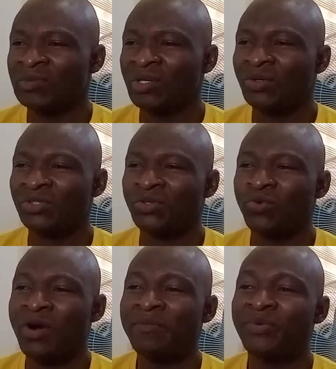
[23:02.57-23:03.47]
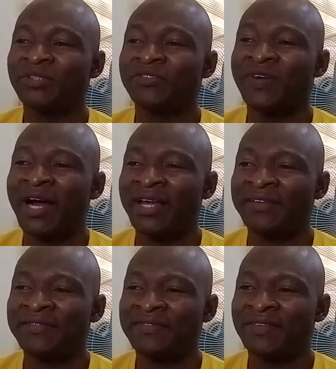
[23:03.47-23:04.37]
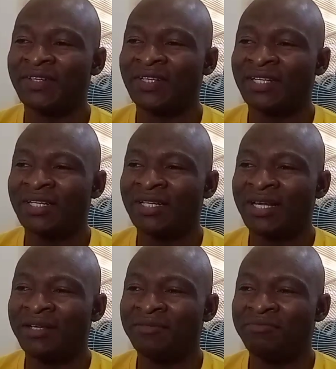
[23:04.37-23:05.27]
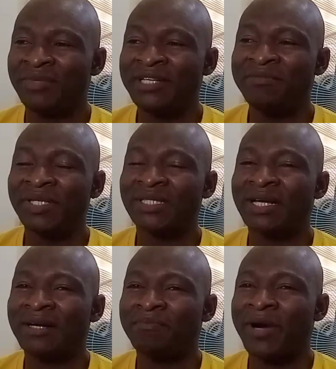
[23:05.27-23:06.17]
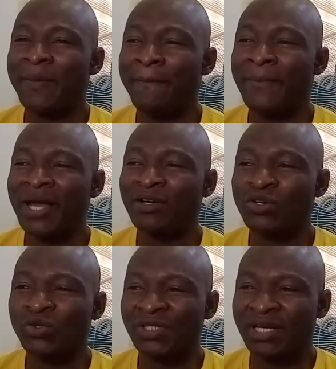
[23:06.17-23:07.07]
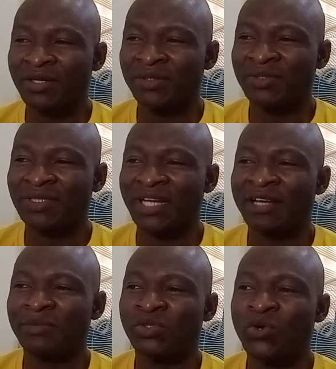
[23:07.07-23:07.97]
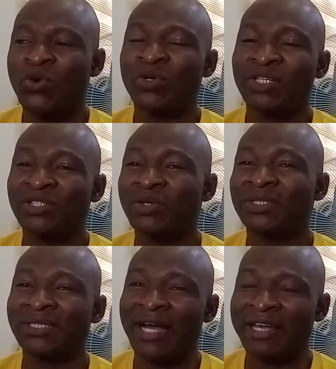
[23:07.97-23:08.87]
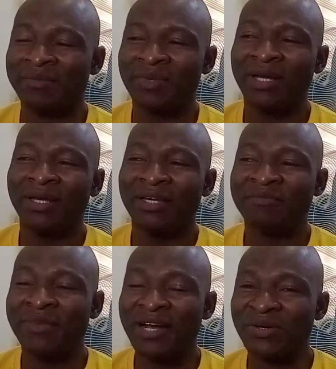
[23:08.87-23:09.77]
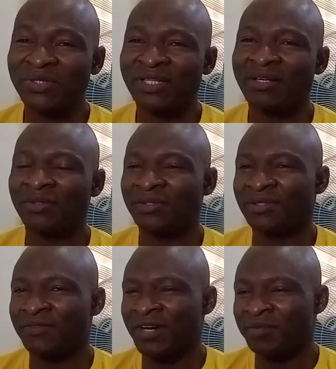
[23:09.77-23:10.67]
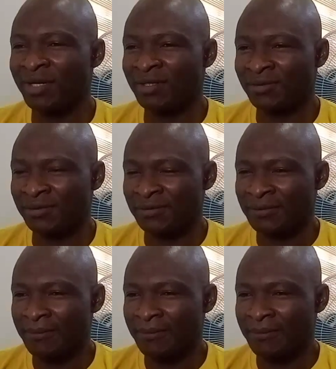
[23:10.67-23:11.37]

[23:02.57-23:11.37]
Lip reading: equals to 1.5 millimeter per microsecond times go return time in microseconds divided by 2.